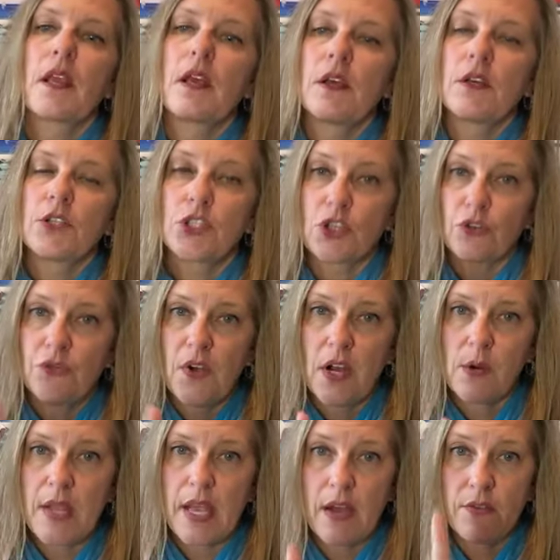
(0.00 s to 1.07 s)
So far,
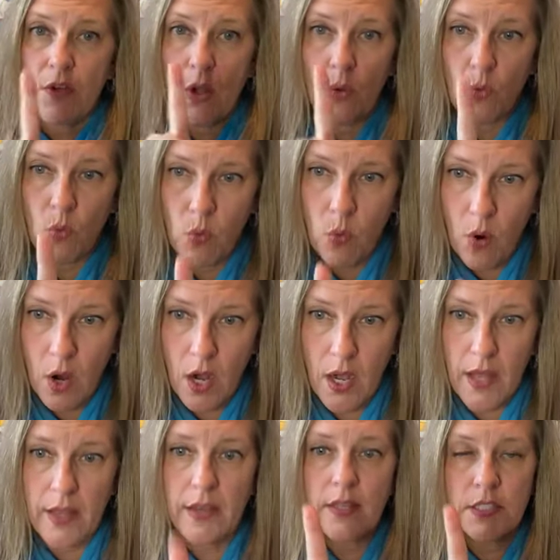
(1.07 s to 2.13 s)
we have
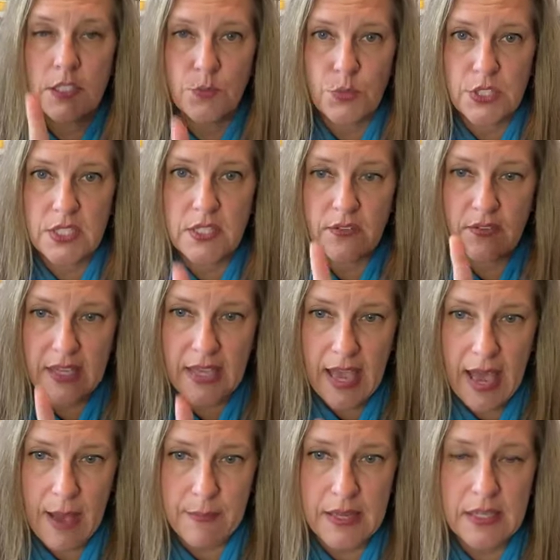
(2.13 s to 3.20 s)
1 specific
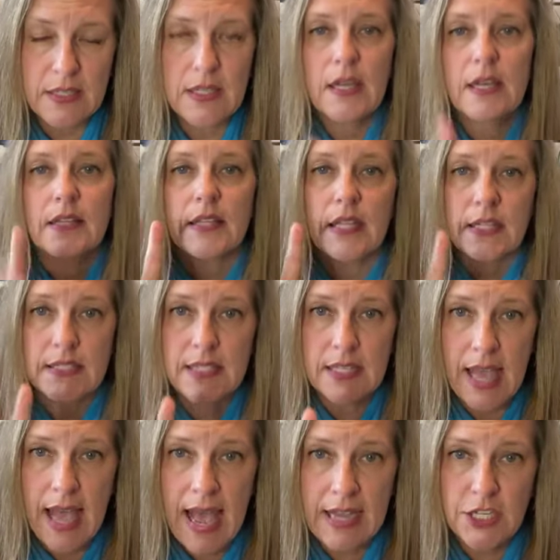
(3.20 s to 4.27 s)
habit that is an
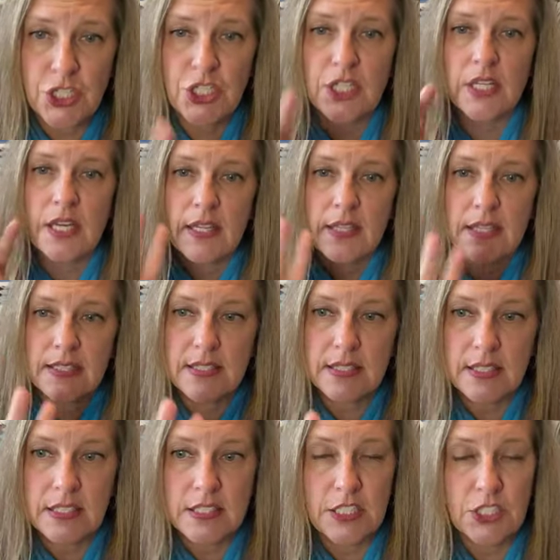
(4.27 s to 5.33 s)
action that's an
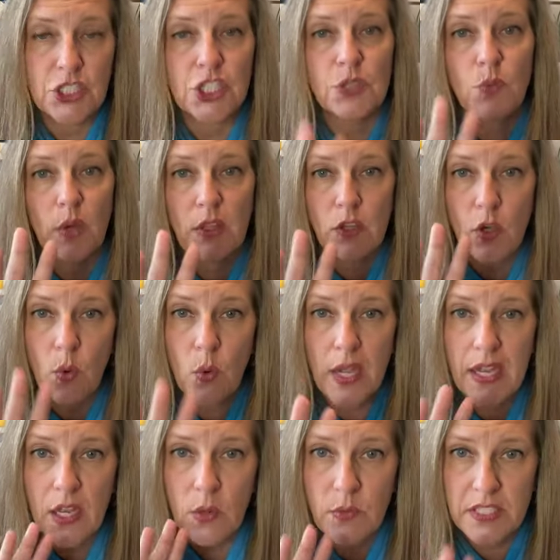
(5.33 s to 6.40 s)
addition with quick
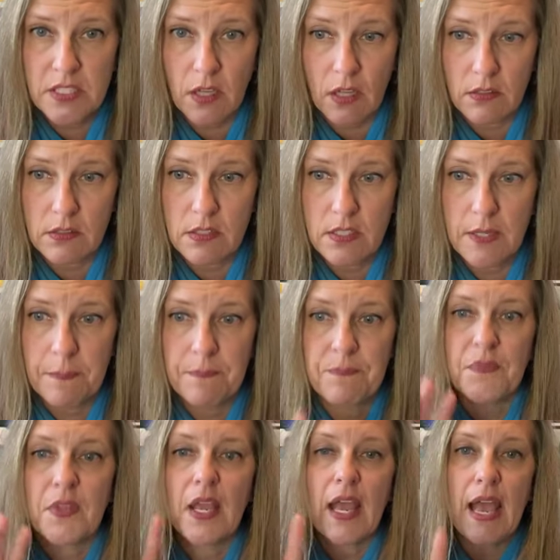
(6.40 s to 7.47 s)
results.
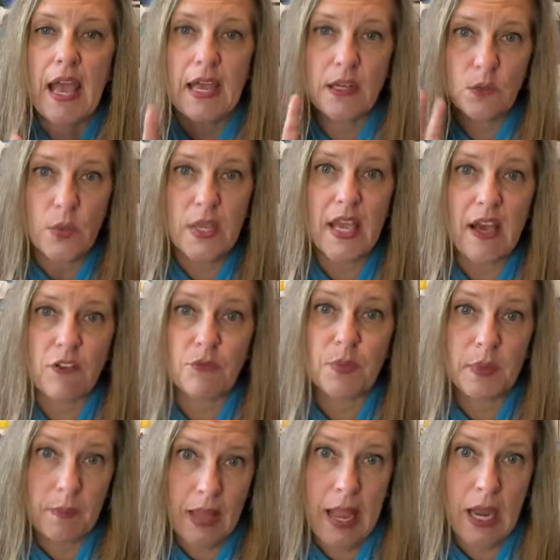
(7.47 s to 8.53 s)
And we have
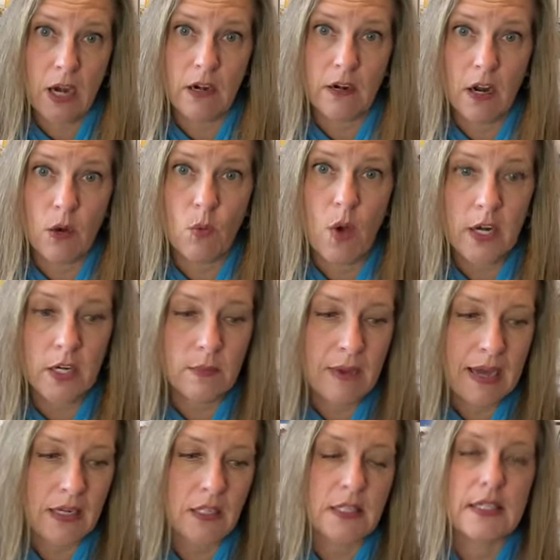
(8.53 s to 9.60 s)
prepared. Our water
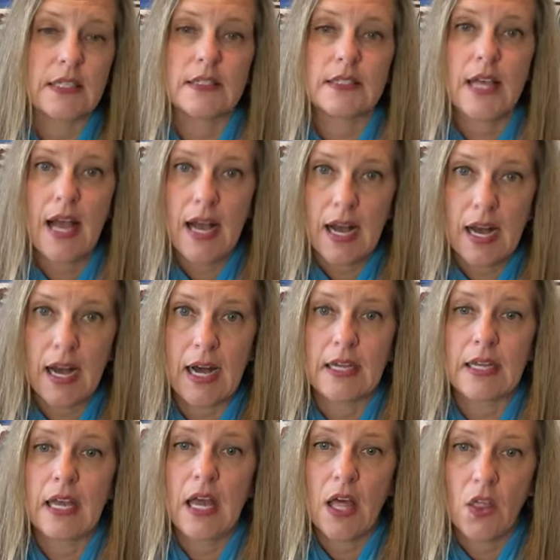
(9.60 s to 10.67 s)
bottle is on
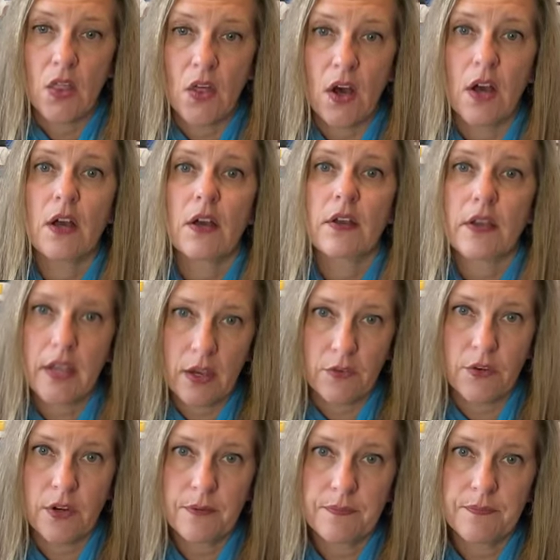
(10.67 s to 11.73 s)
the
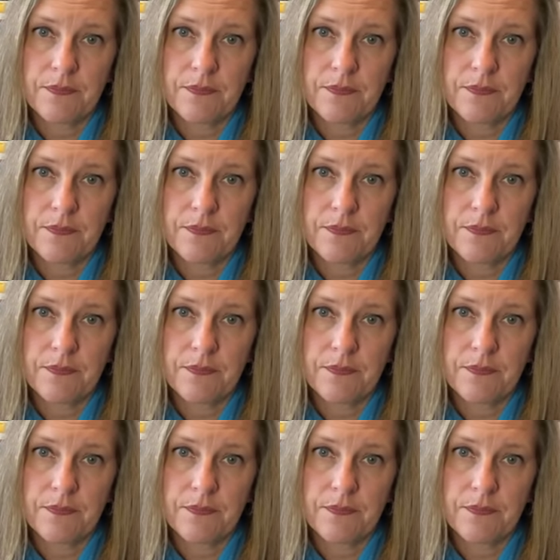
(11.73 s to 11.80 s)
counter.